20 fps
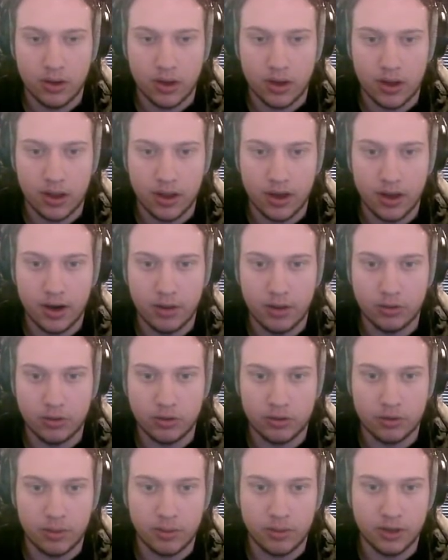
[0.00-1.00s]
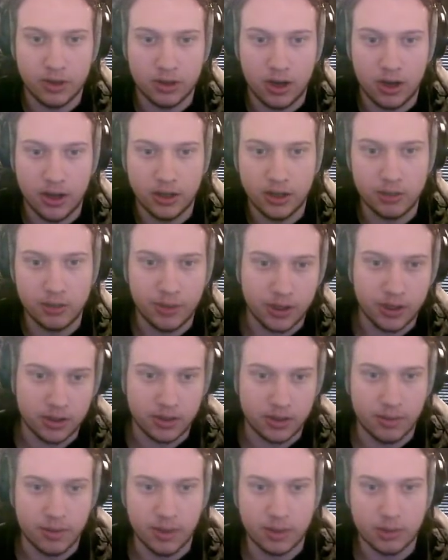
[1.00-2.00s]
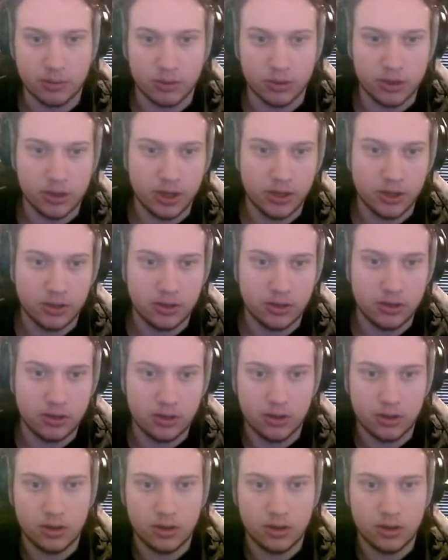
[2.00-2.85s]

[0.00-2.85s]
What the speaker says: And then I want to swap these lines because that makes more sense.